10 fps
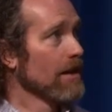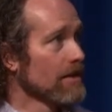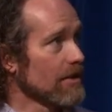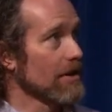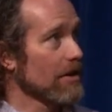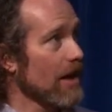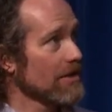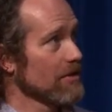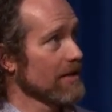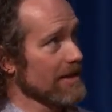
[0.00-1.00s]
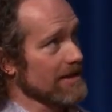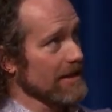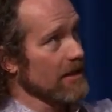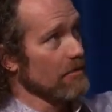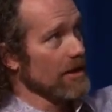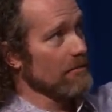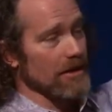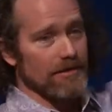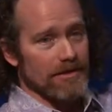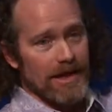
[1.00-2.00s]
So I'm going to gloss over this a little bit,
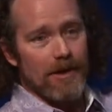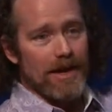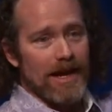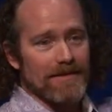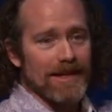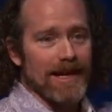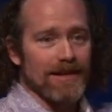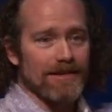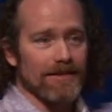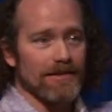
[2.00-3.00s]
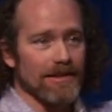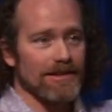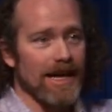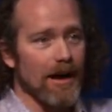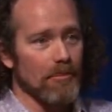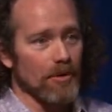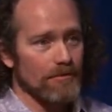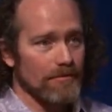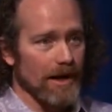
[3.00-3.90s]
but now we have to get the sample,